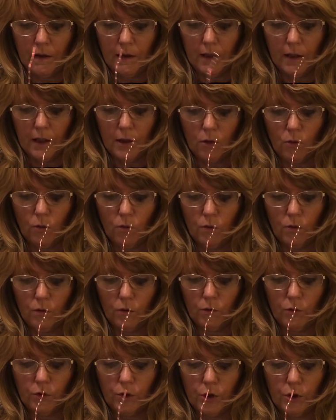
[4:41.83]
and
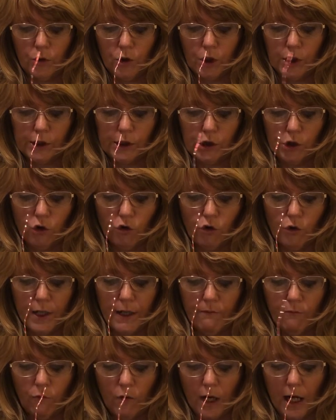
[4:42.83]
you just
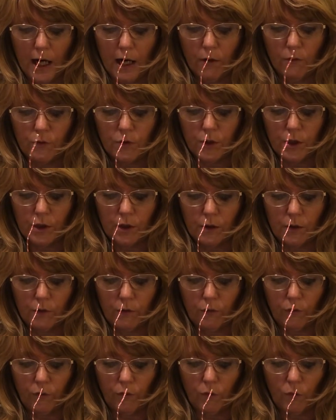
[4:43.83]
trim round
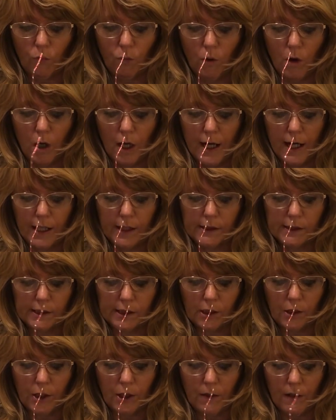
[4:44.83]
the wire
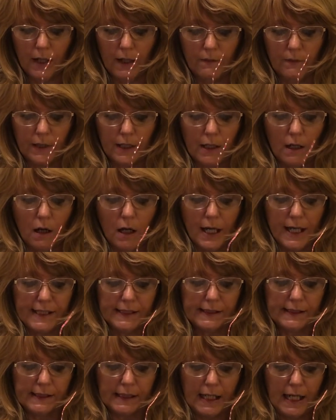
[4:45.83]
so you have a
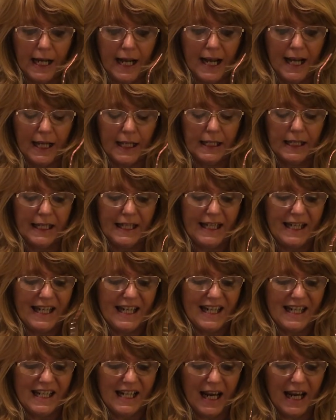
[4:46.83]
nice neat